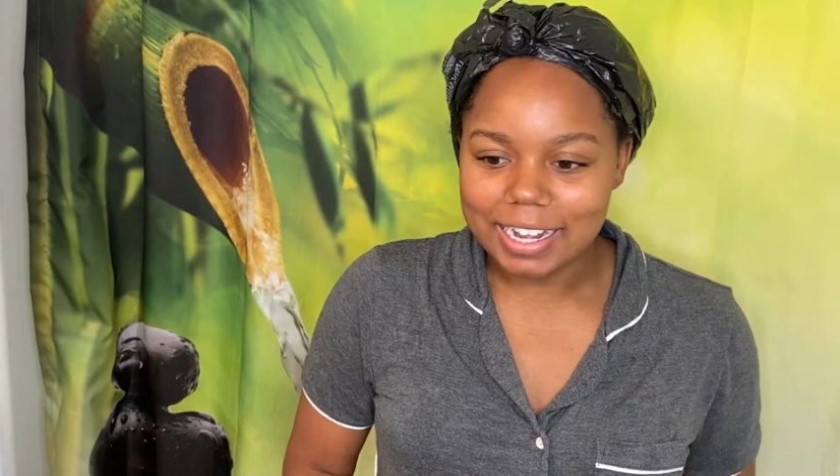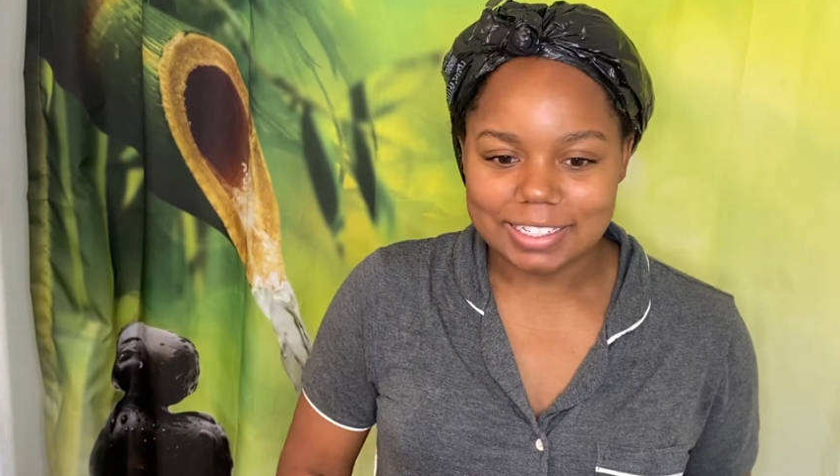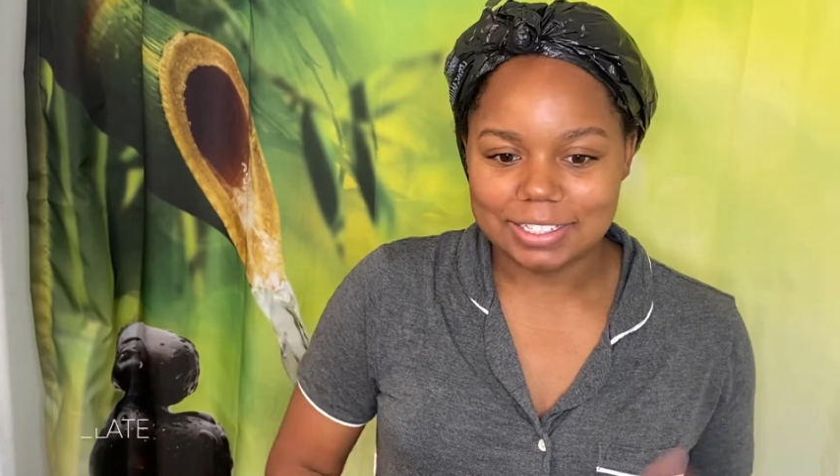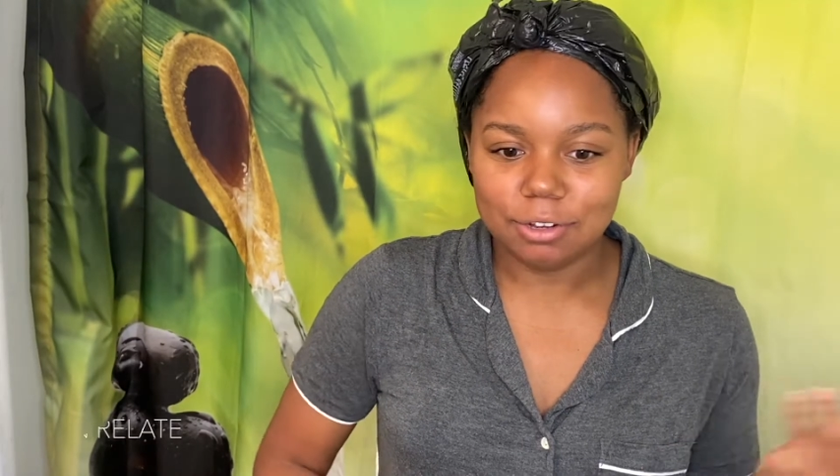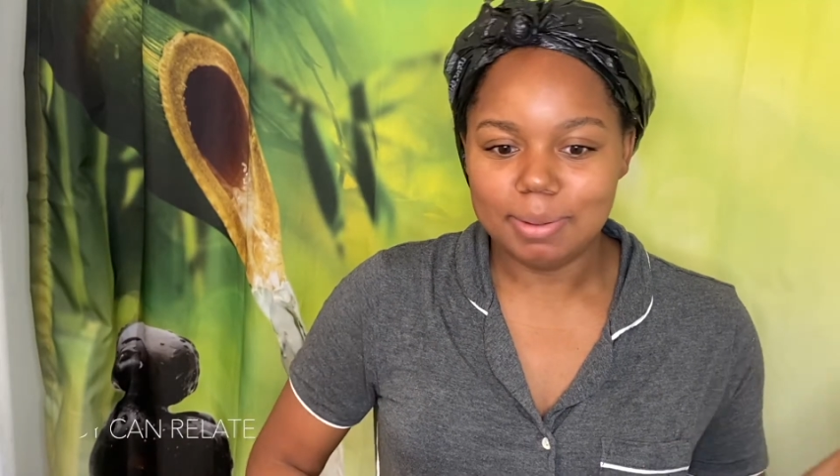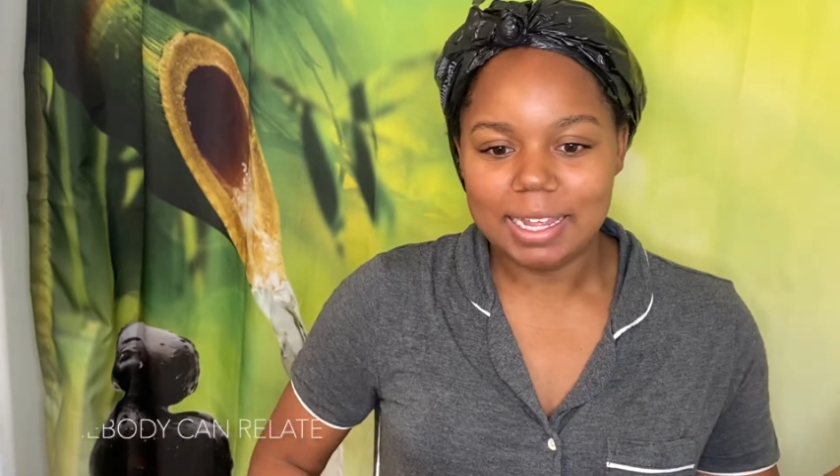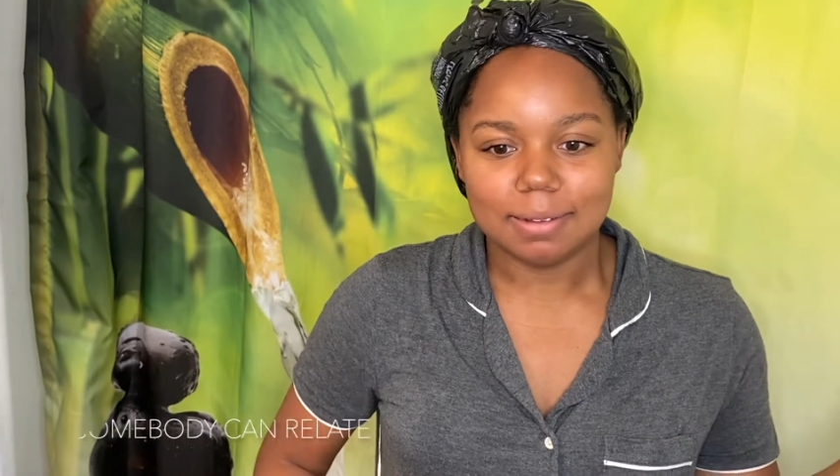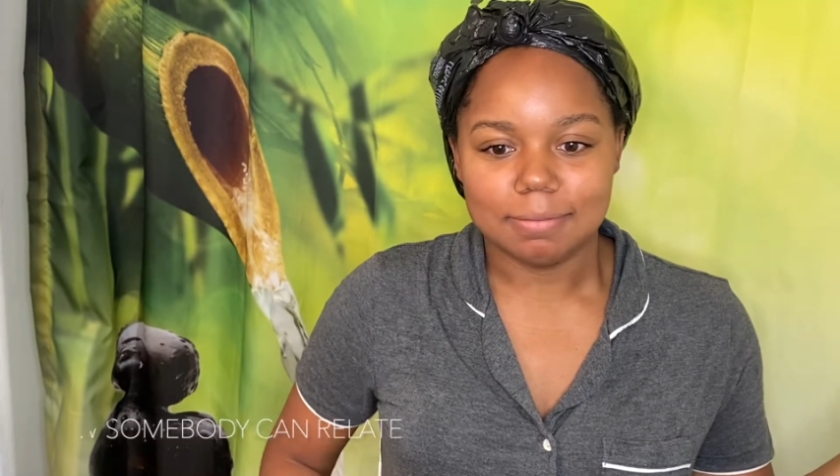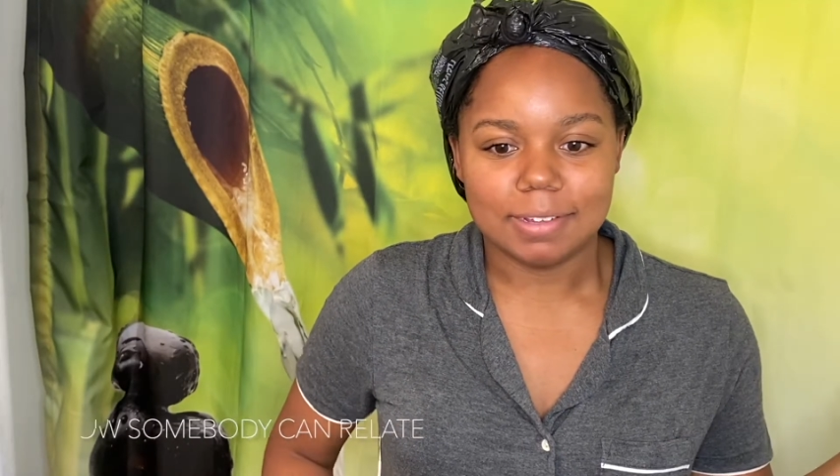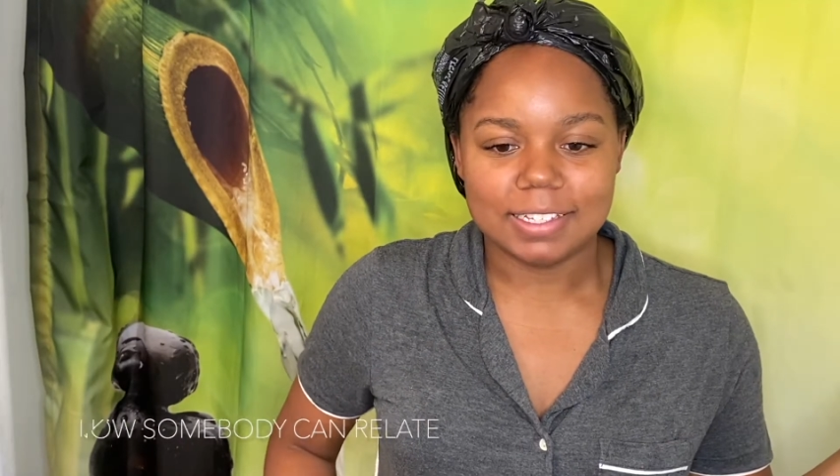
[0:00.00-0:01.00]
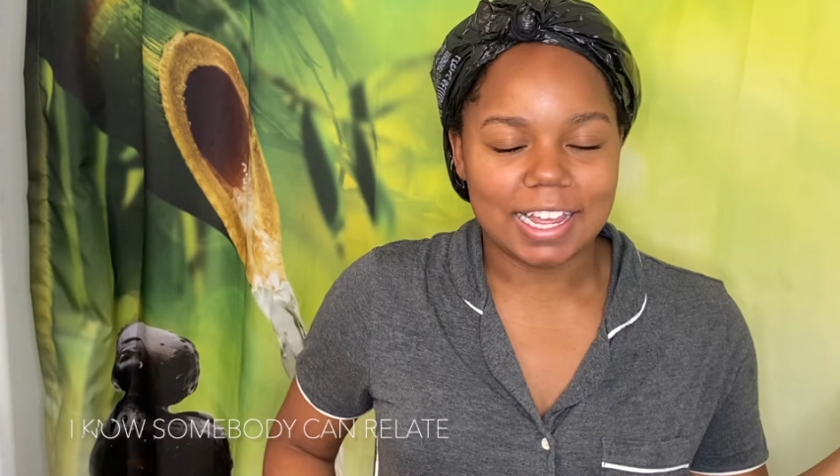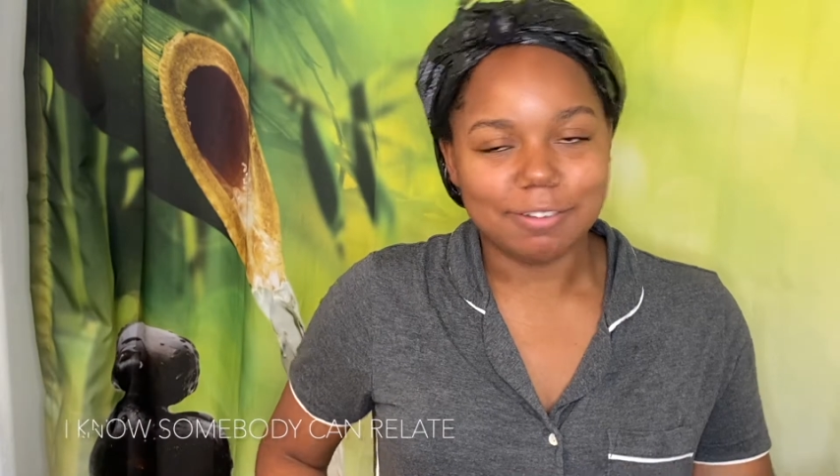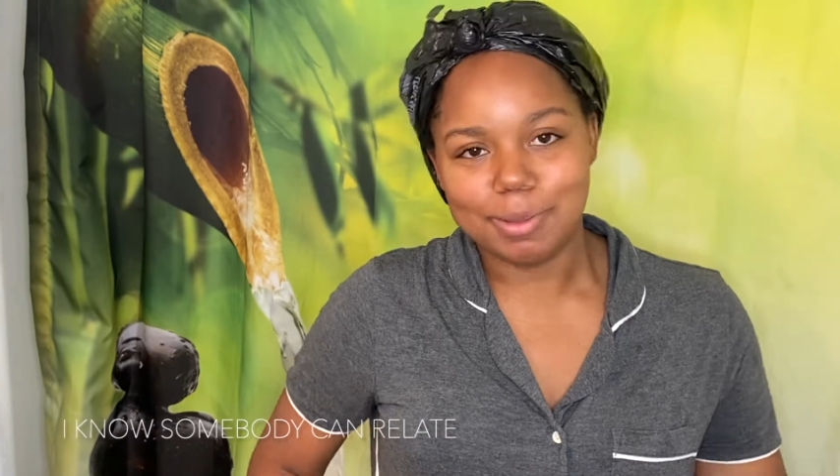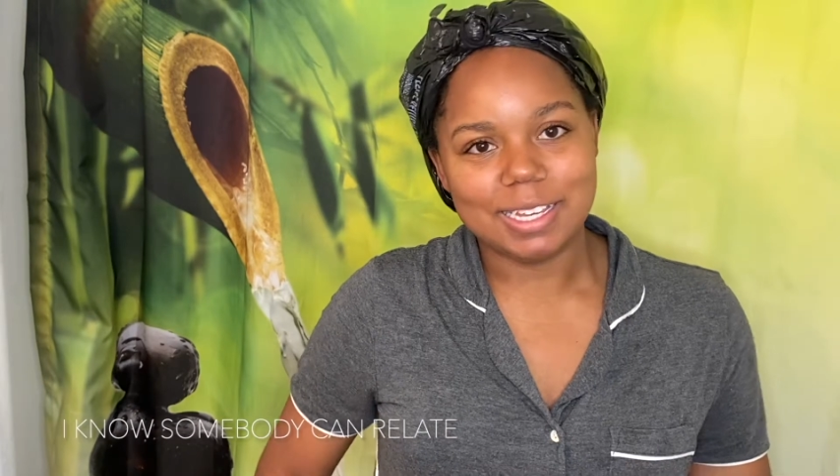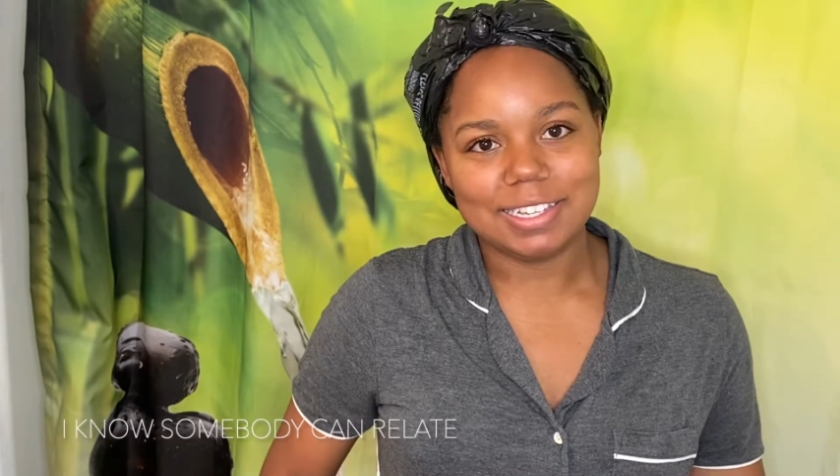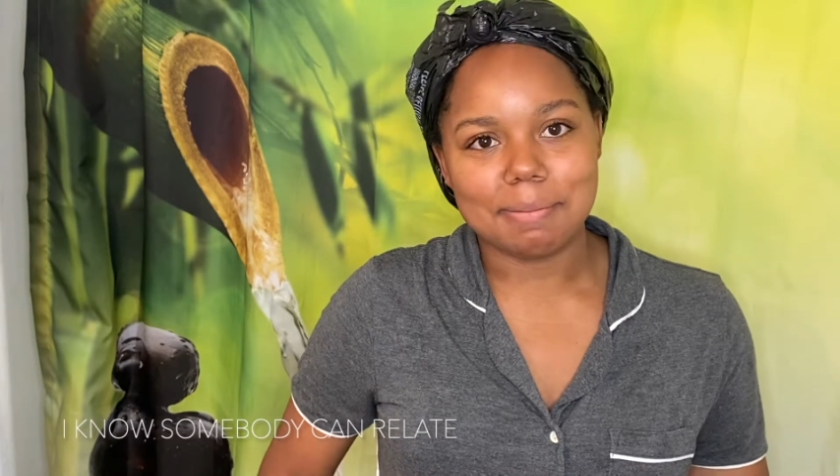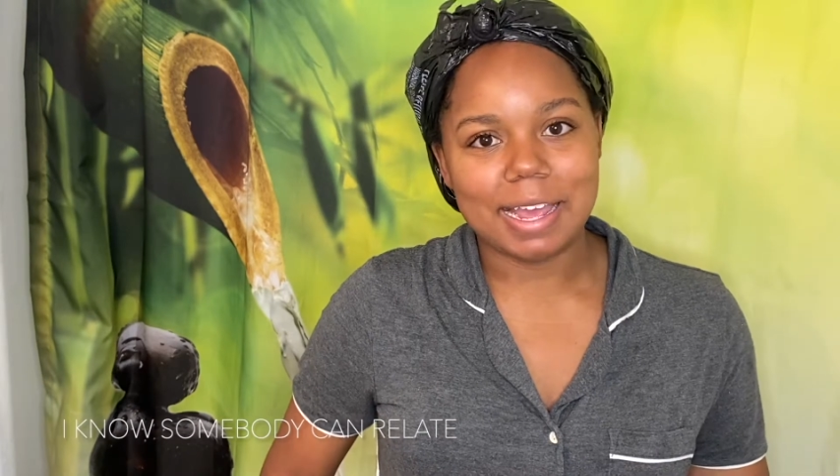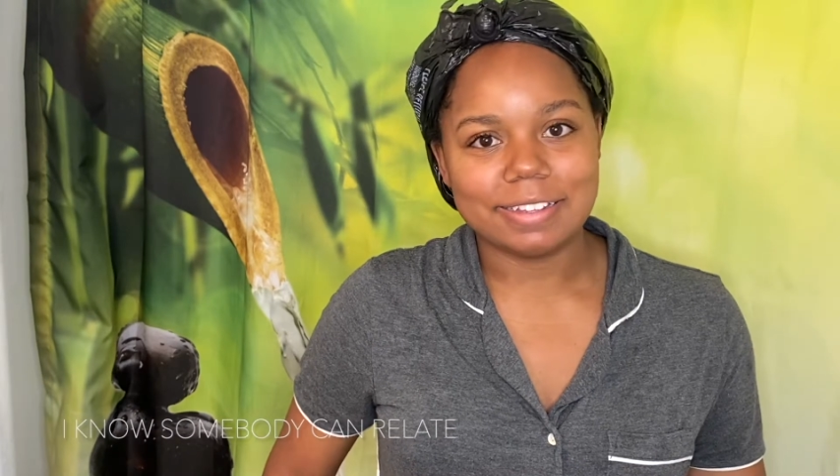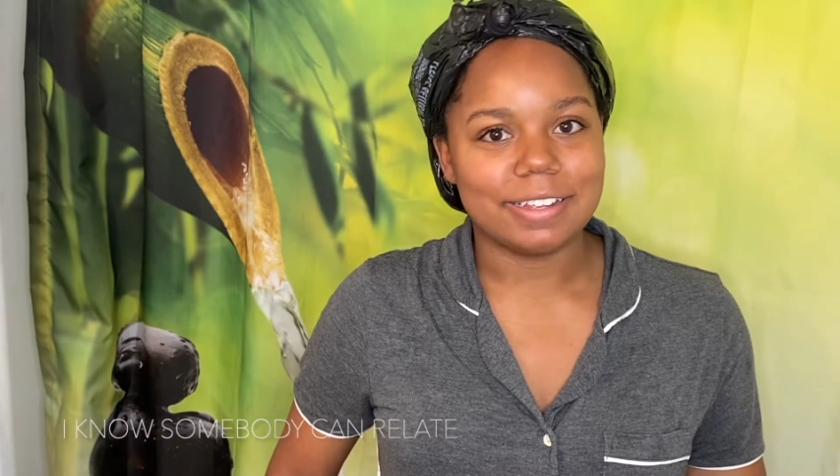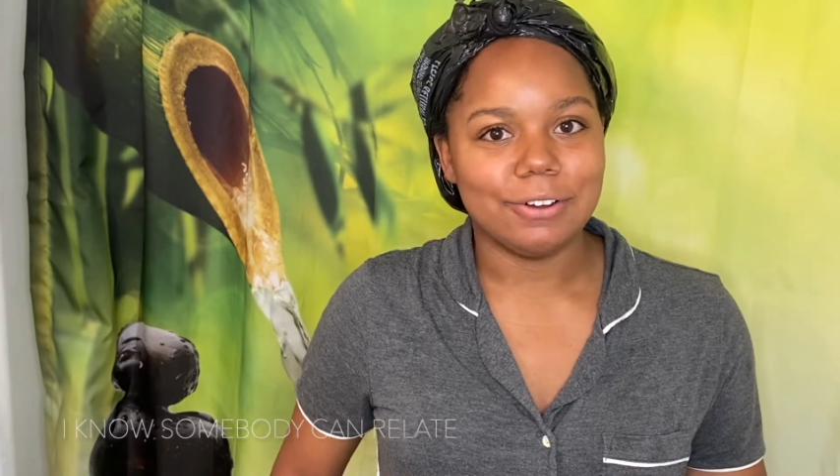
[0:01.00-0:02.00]
I just don't buy them because I have plastic
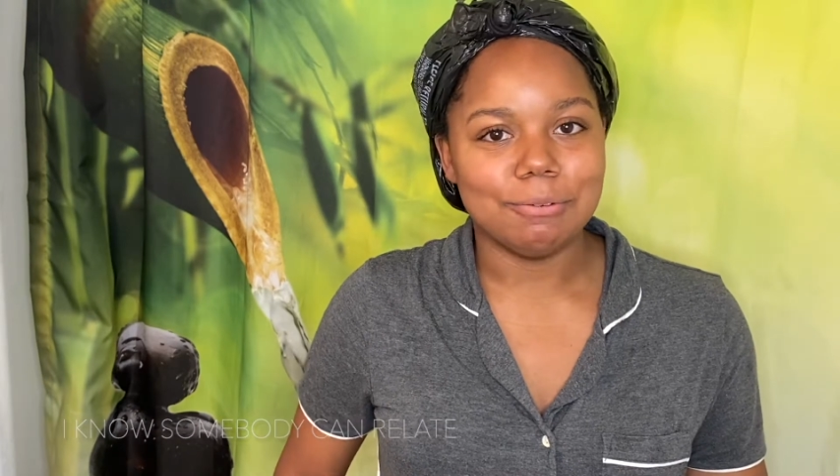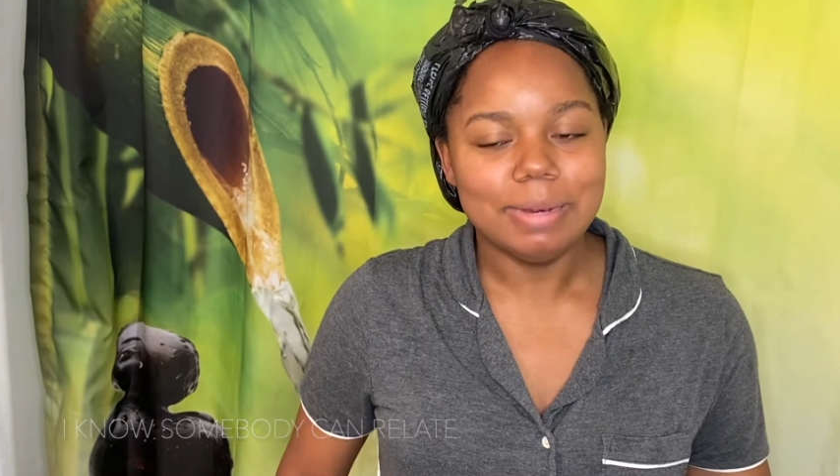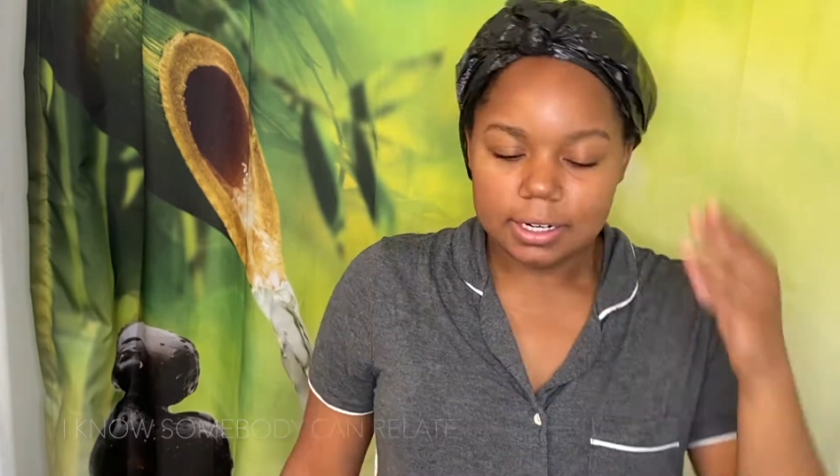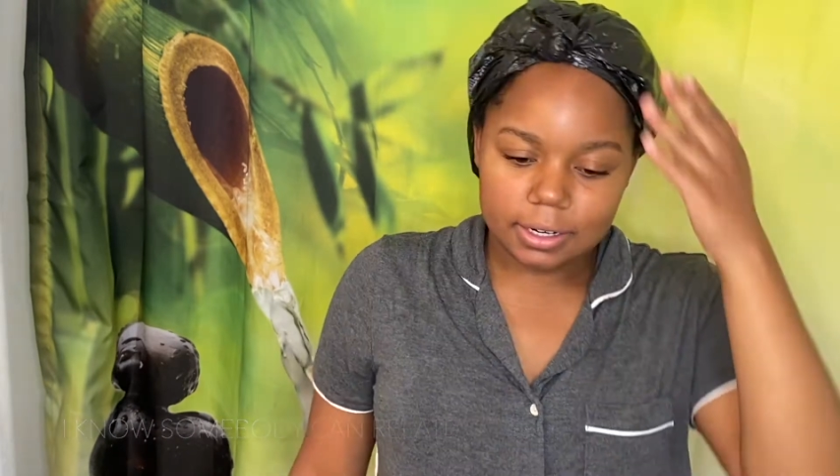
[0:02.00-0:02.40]
bags at home.